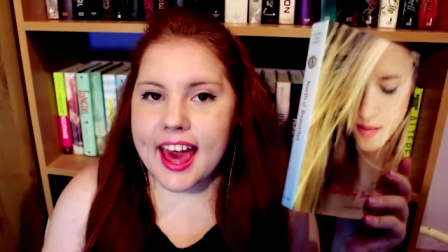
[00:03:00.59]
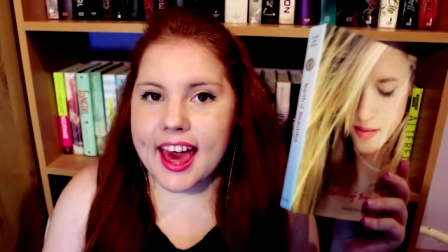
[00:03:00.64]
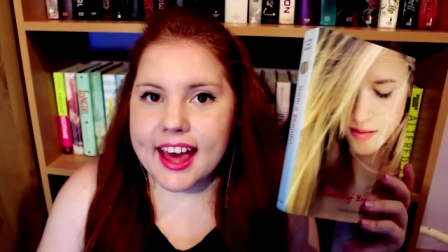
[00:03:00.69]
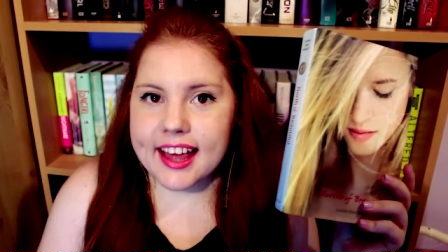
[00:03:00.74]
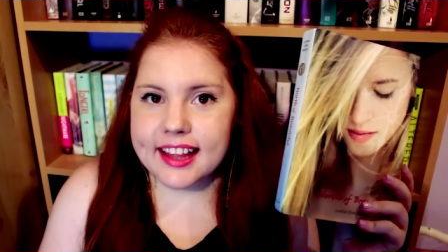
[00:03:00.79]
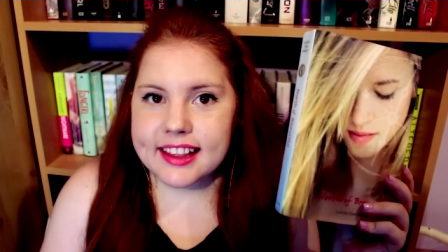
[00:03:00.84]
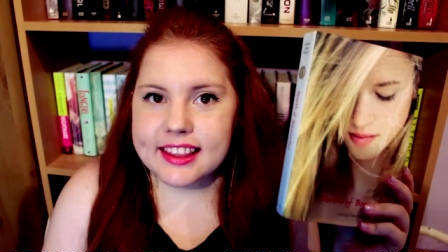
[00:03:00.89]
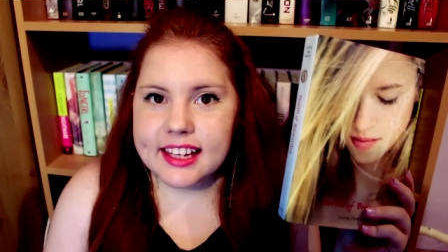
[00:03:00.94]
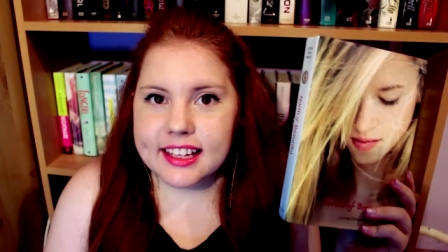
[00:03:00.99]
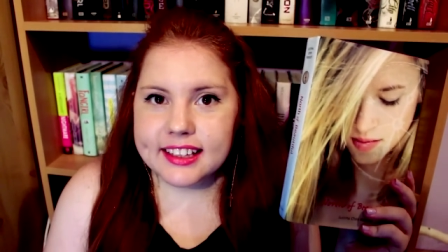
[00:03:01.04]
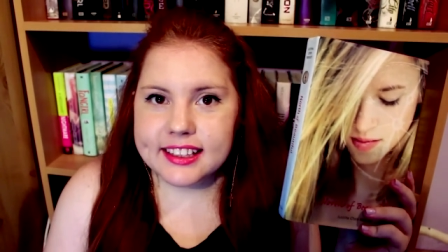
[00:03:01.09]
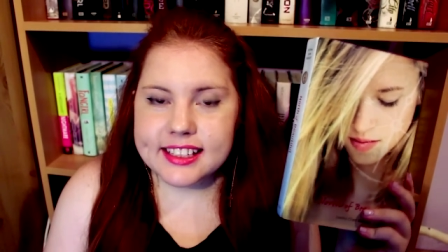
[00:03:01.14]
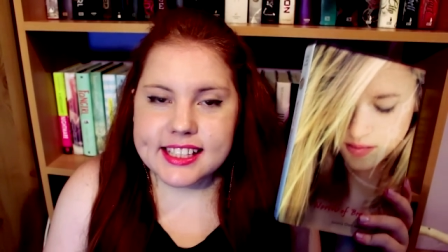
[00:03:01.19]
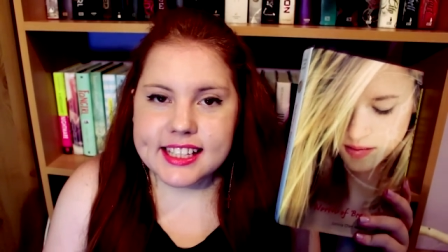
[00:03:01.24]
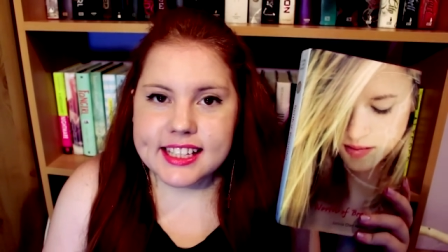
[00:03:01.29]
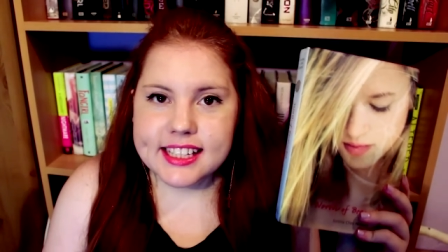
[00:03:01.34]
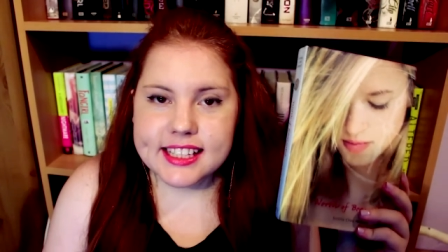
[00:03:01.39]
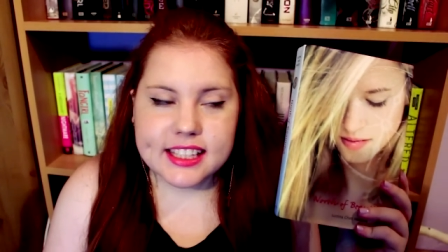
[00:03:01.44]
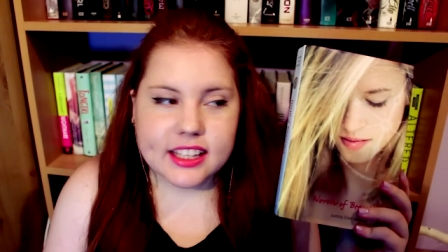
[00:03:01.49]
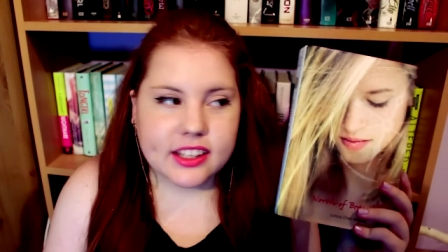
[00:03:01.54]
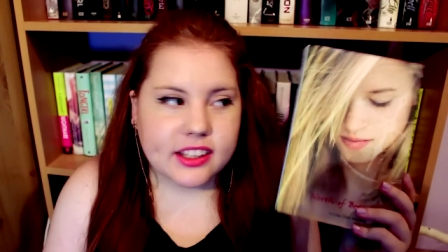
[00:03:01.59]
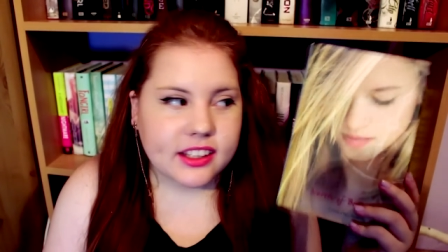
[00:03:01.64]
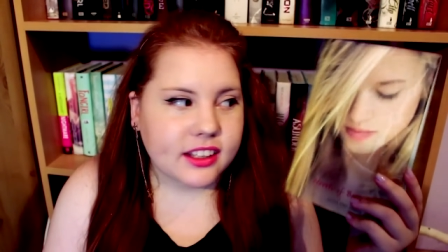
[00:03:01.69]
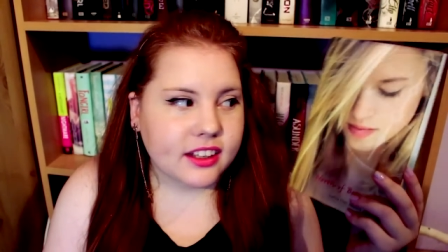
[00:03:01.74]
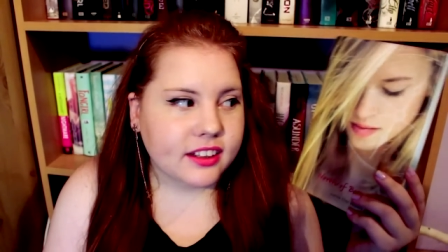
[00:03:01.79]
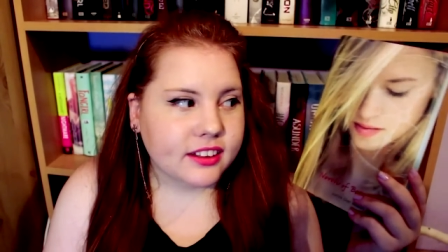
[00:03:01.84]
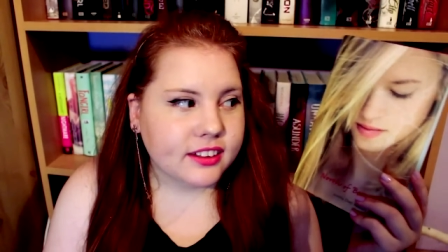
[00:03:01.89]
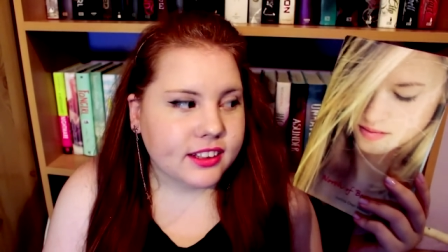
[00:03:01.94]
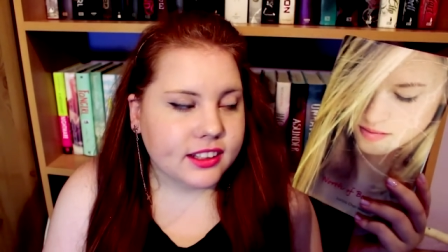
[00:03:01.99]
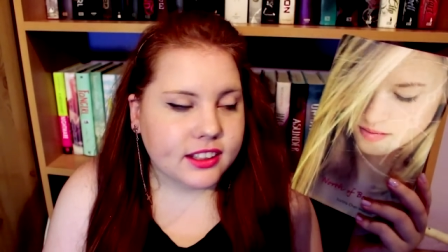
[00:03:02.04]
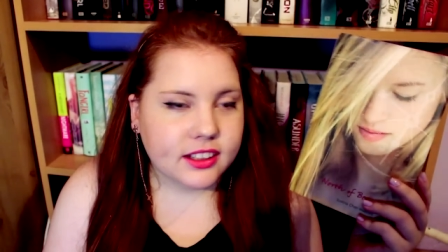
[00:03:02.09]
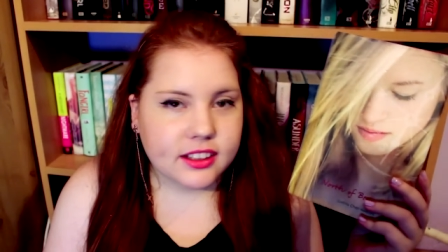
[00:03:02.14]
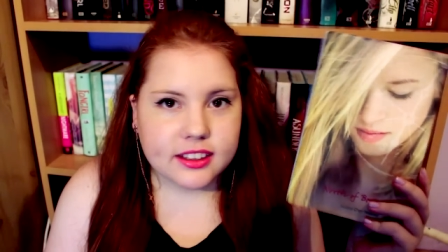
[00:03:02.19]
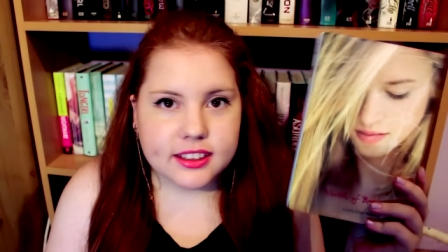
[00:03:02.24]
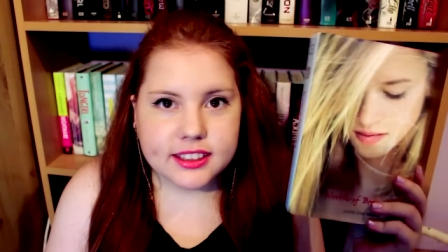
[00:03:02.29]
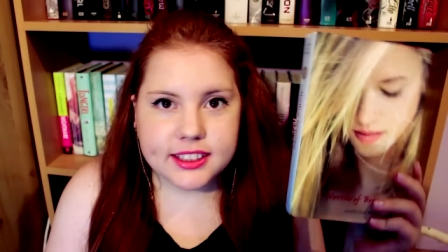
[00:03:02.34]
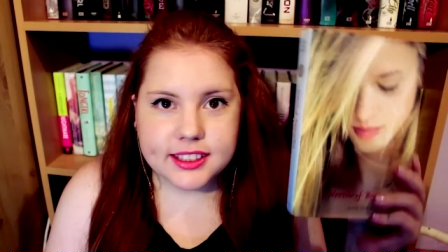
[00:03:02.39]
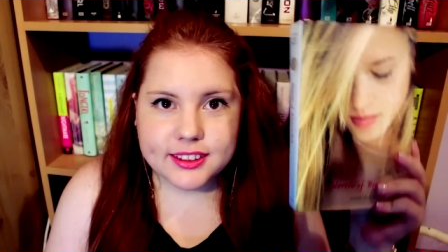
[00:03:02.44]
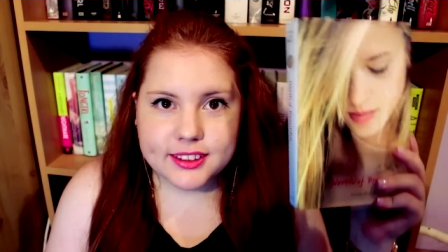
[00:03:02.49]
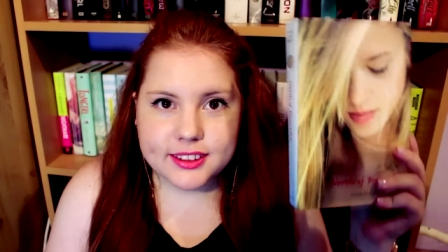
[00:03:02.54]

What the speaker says: and this is a young adult